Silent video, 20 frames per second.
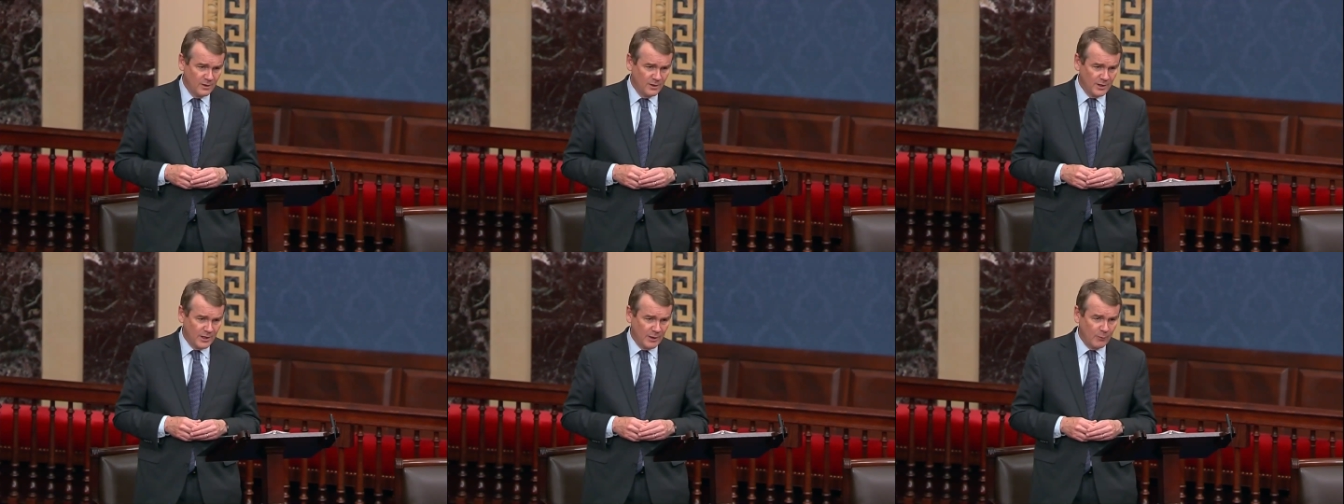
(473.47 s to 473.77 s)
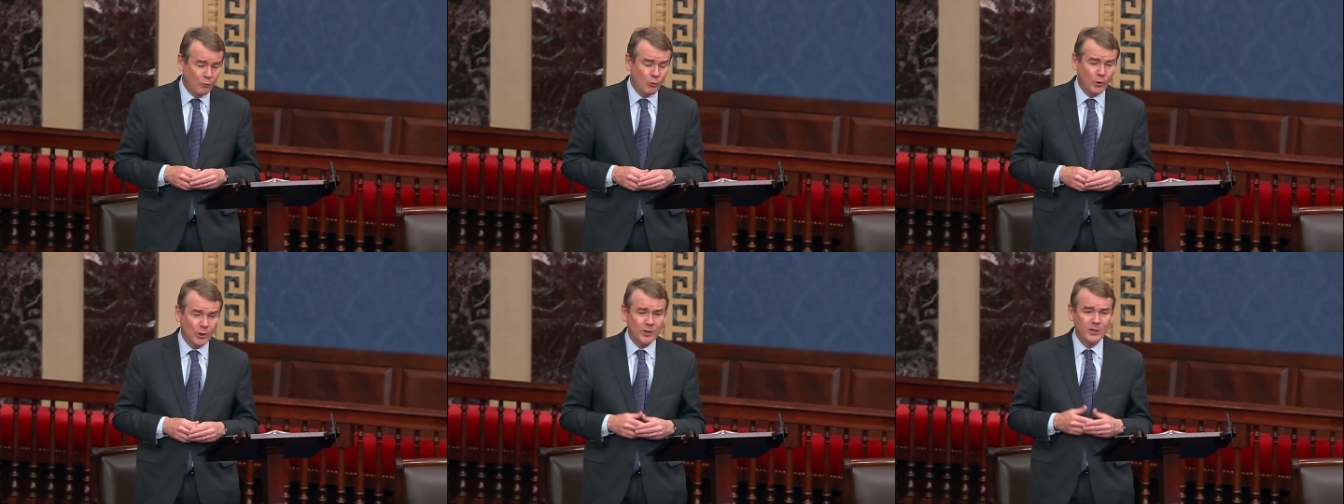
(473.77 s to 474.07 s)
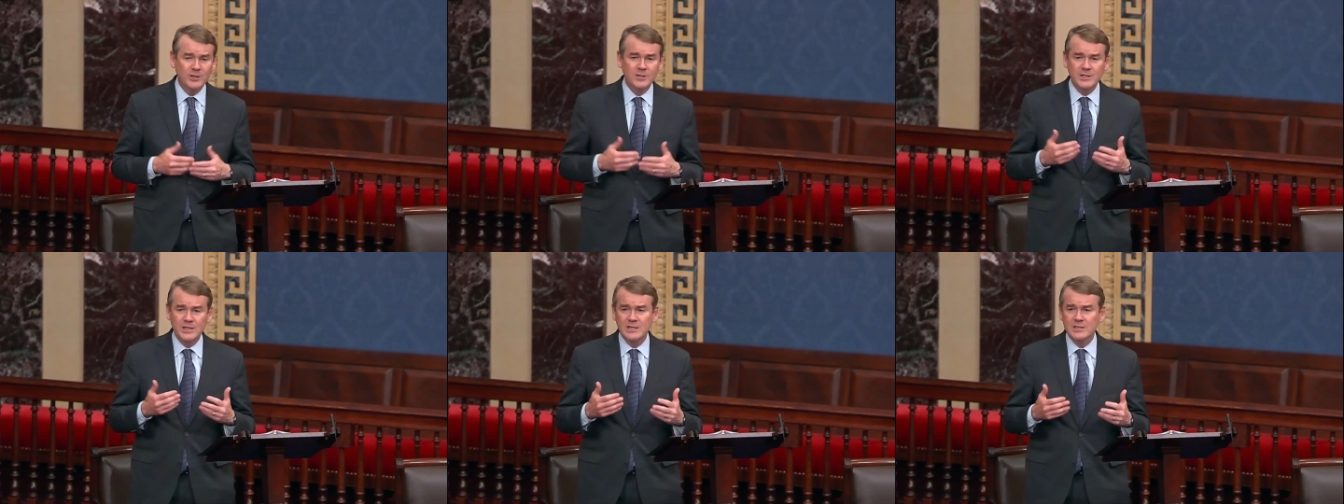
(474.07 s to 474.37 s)
And we're going
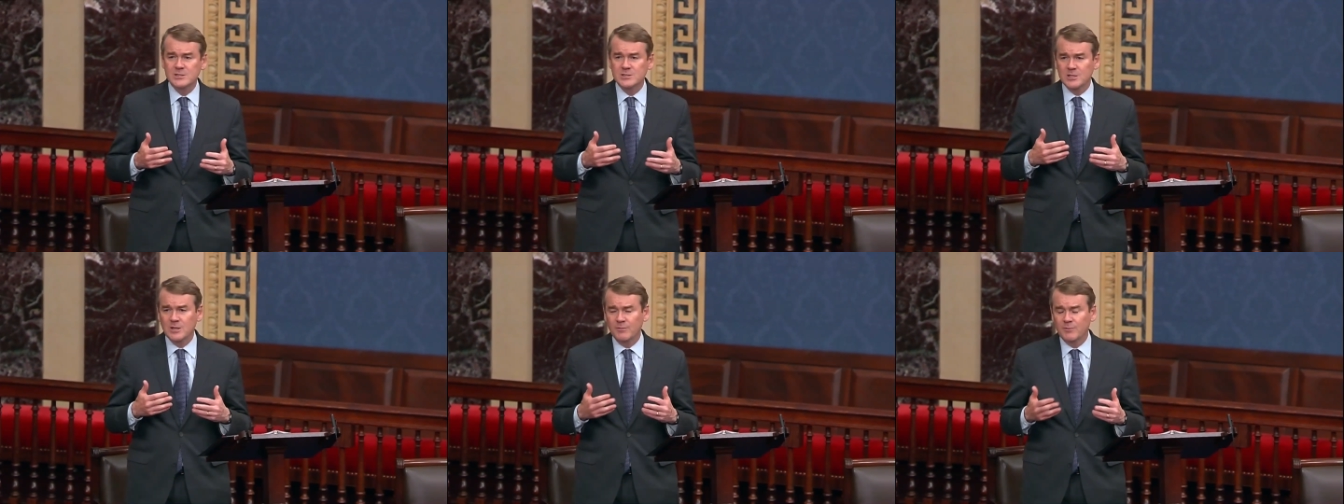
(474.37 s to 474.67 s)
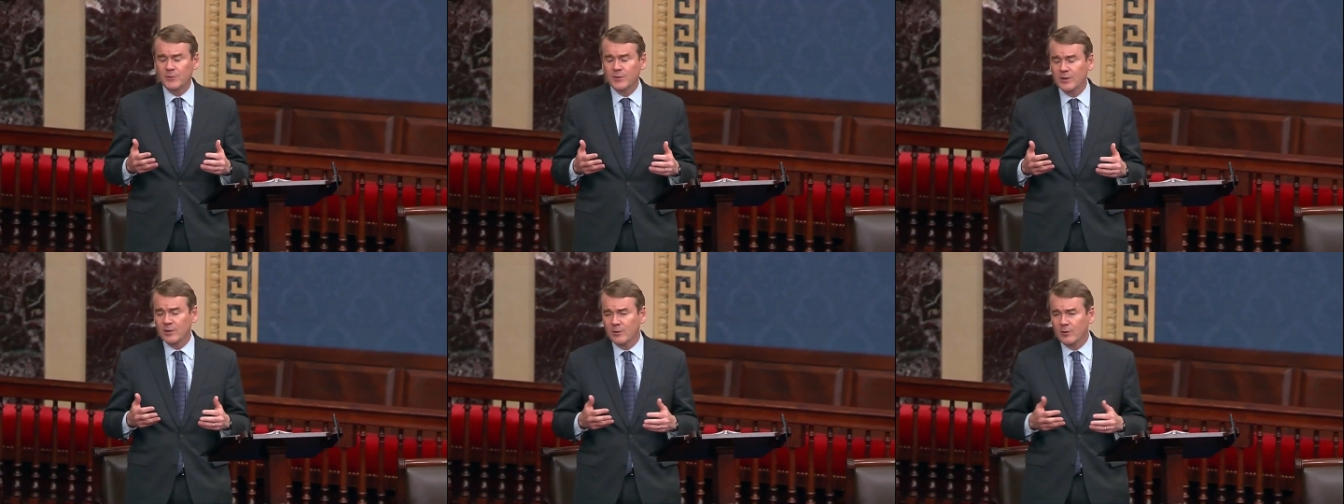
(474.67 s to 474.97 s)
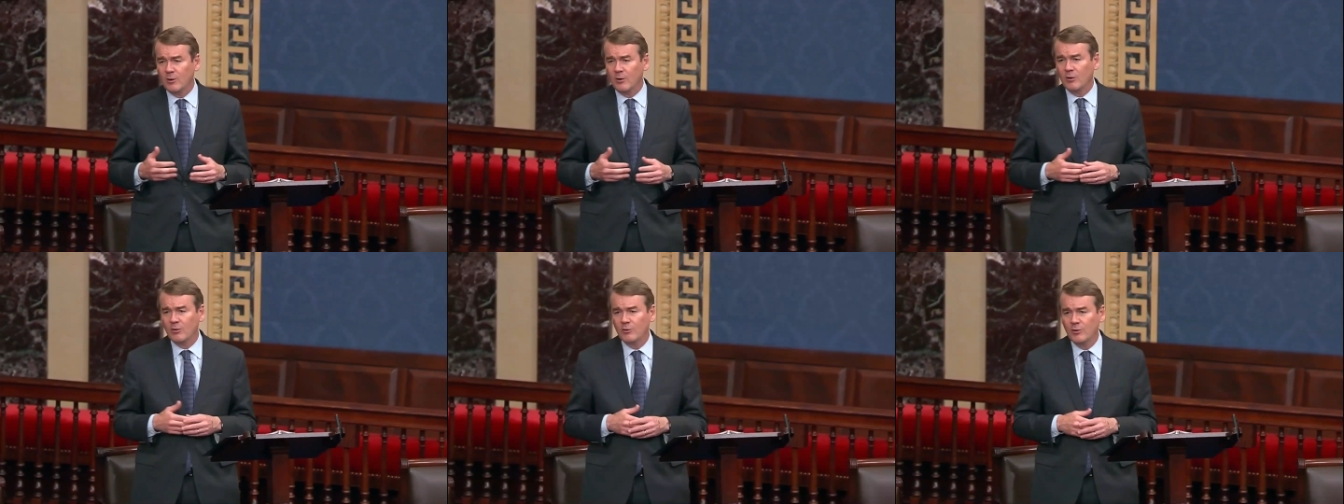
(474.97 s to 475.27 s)
to need something
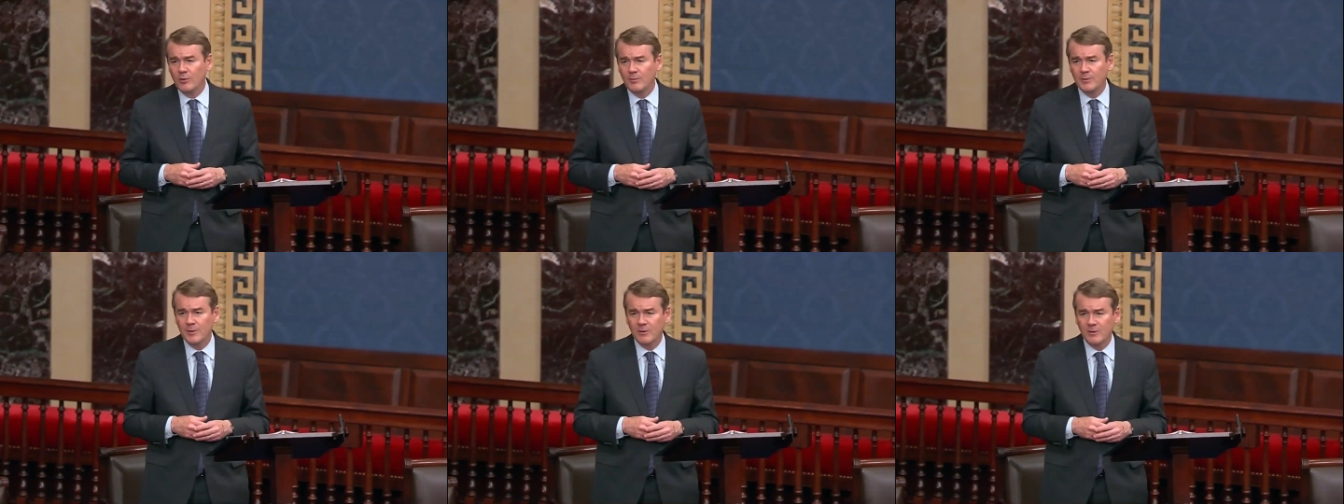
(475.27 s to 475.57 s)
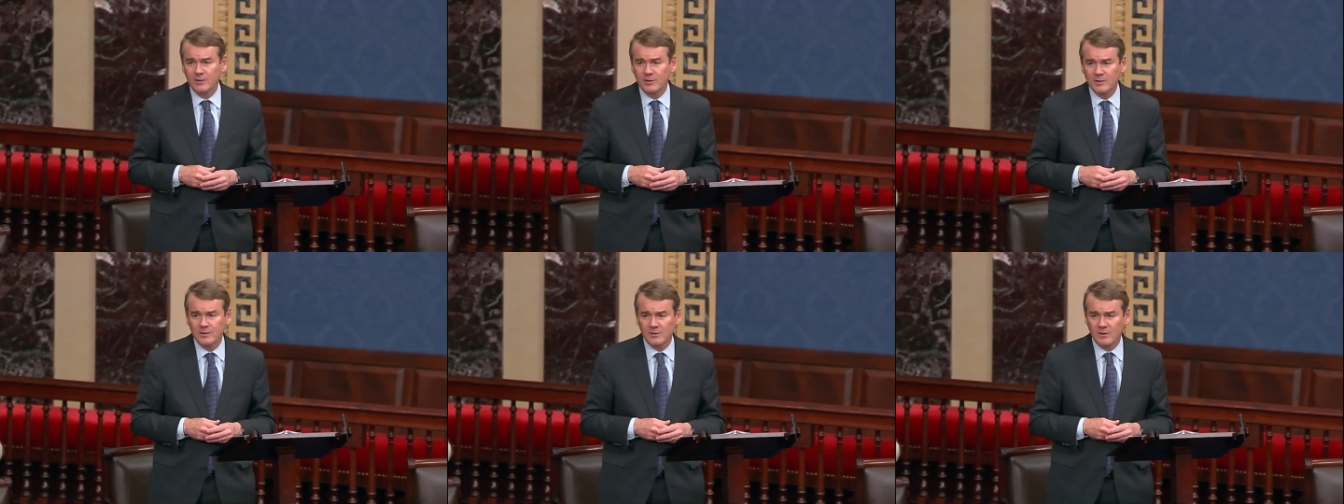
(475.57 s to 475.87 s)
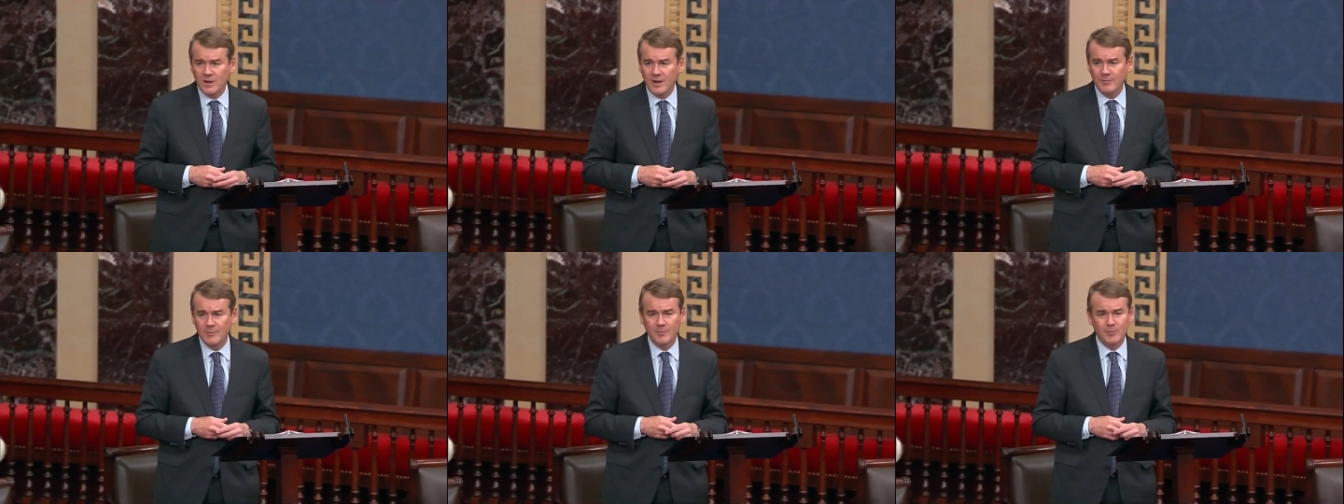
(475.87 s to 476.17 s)
called American
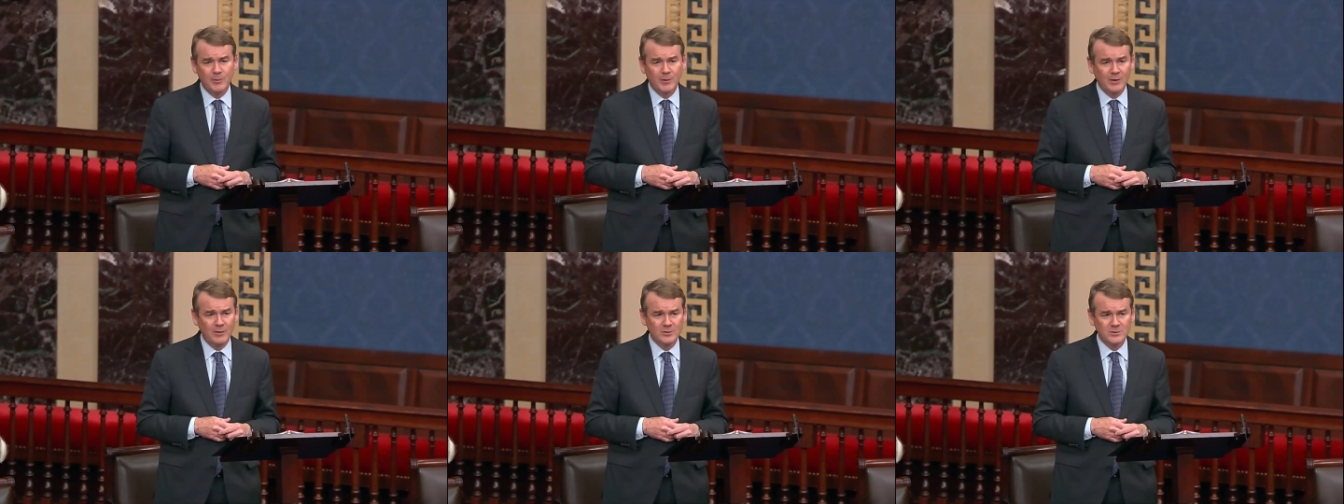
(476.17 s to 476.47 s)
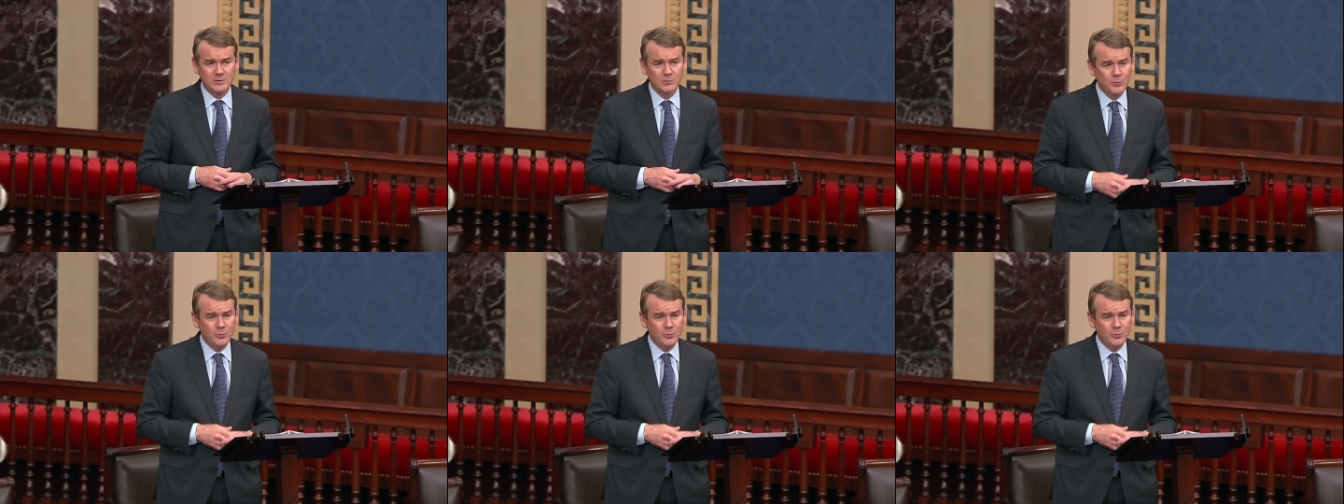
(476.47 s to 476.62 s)
climate policy.